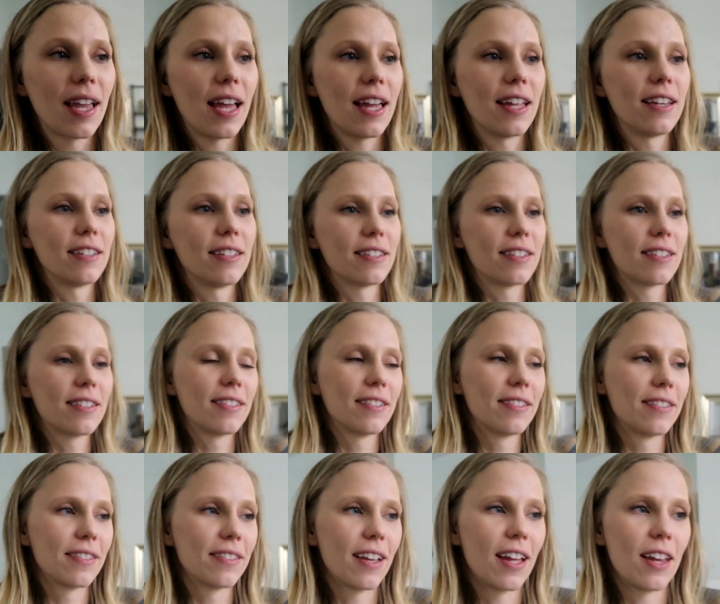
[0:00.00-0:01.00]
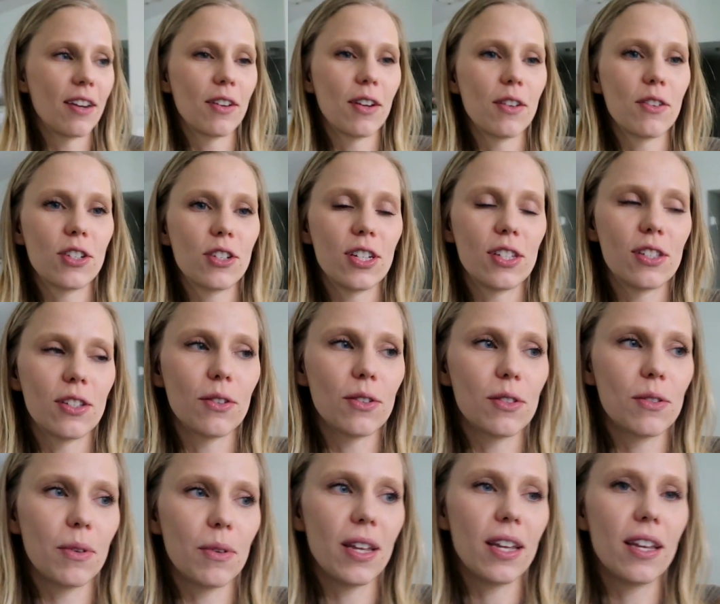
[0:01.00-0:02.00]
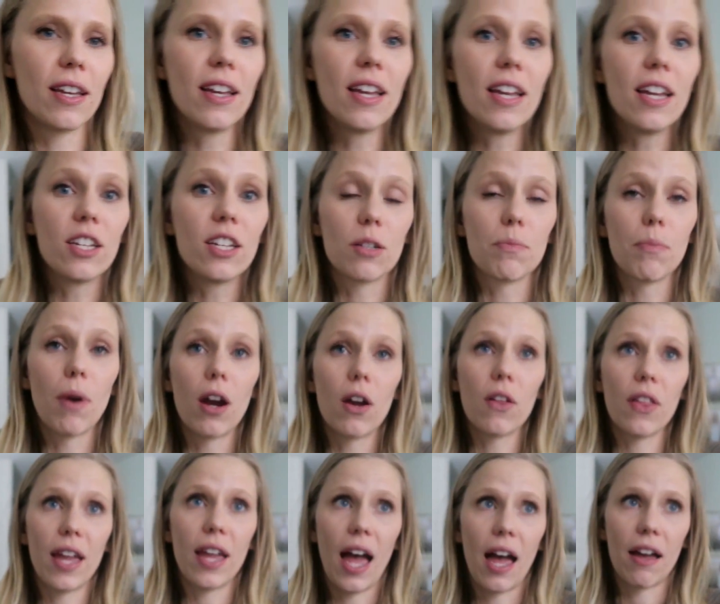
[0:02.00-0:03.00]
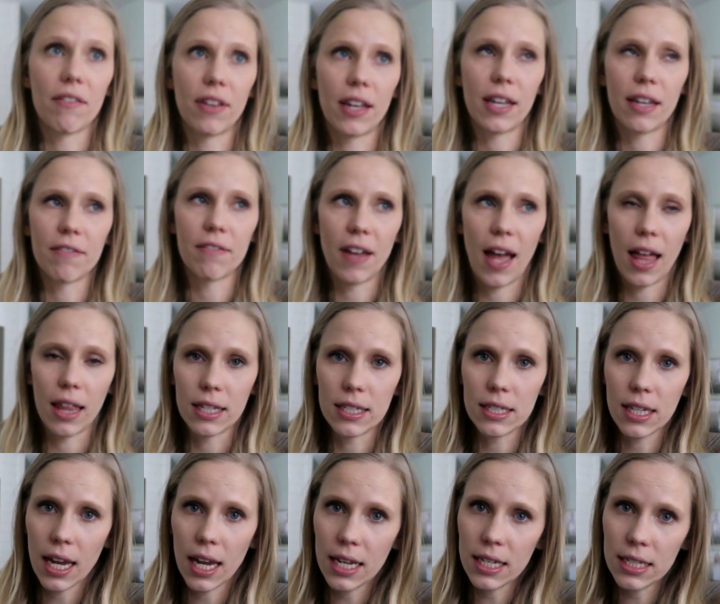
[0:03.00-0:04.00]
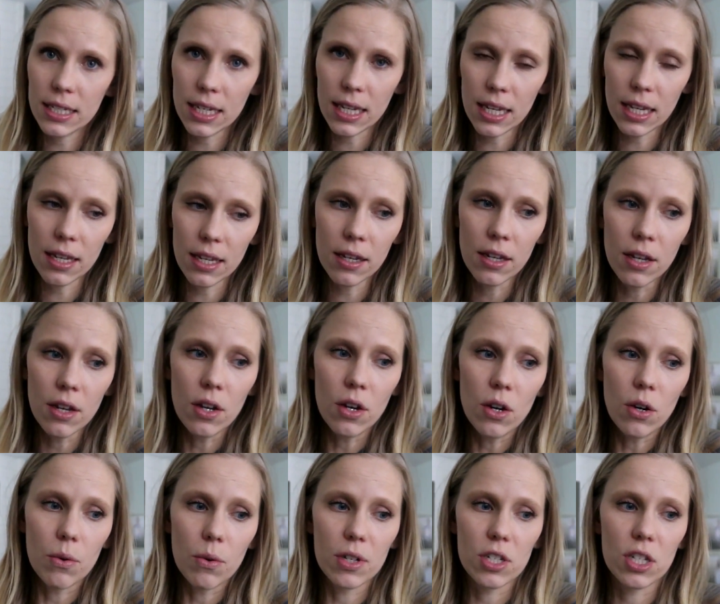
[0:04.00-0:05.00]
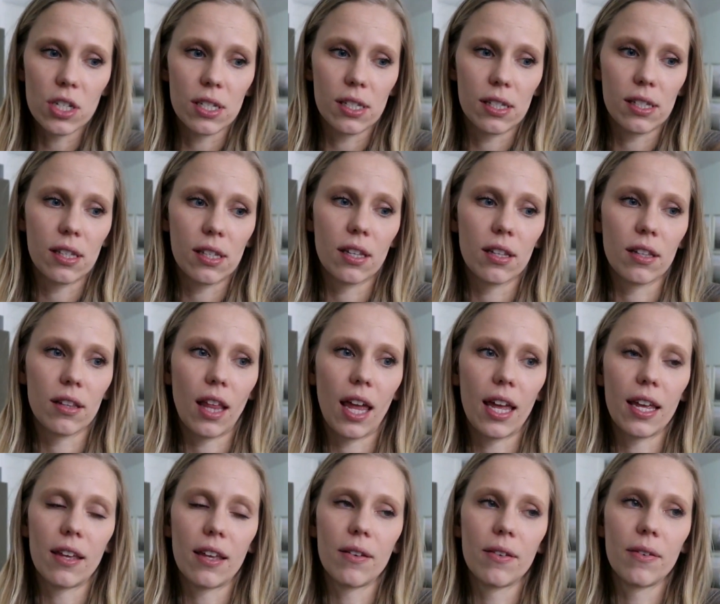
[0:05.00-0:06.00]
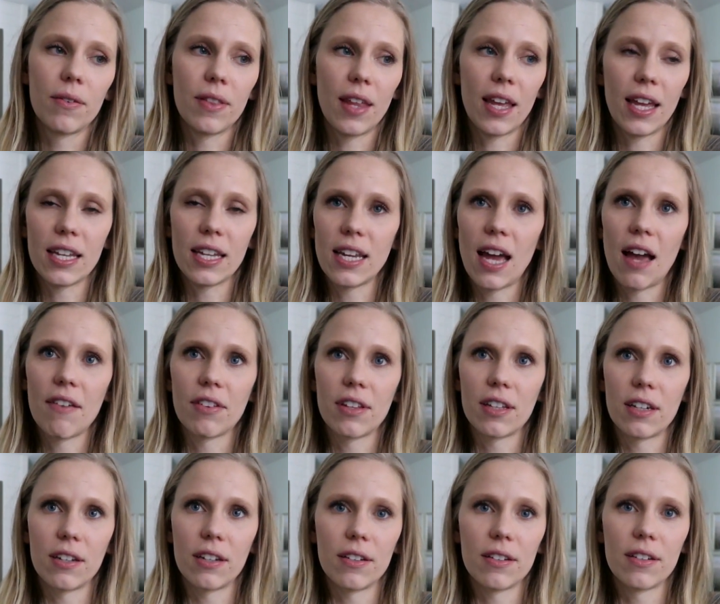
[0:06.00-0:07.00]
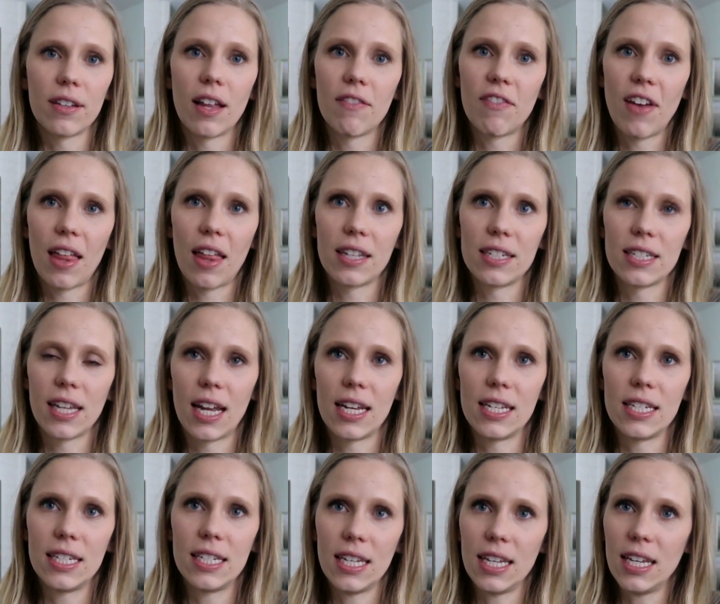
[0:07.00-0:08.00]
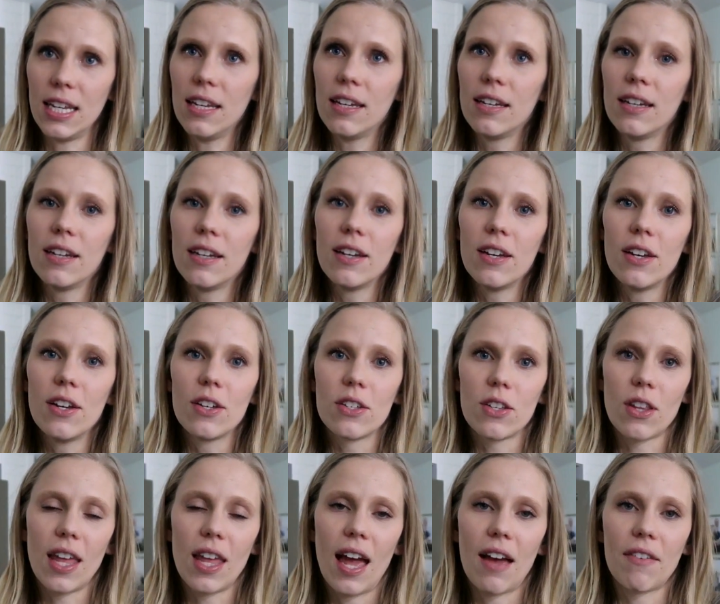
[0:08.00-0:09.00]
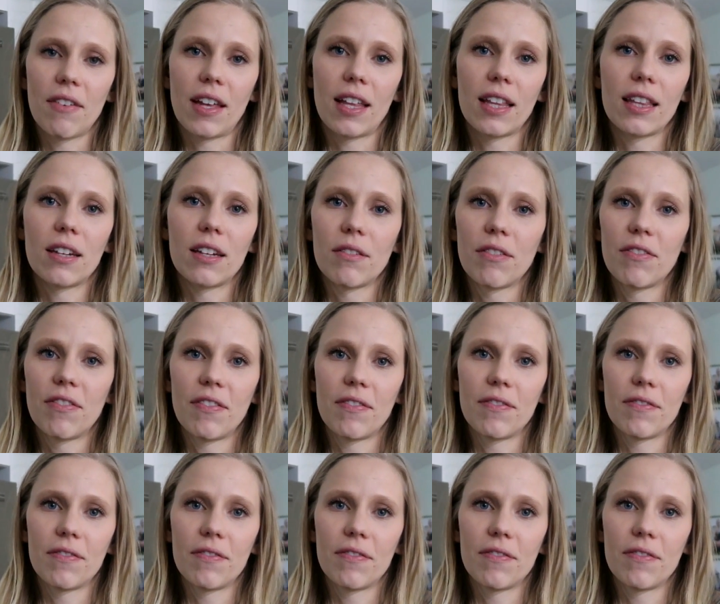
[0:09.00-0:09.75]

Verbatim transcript: And I don't know, she's so sweet. Tomorrow they have like a Valentine tea, which is like a Valentine what? A, little, a Valentine tea. Oh. So they have like a little.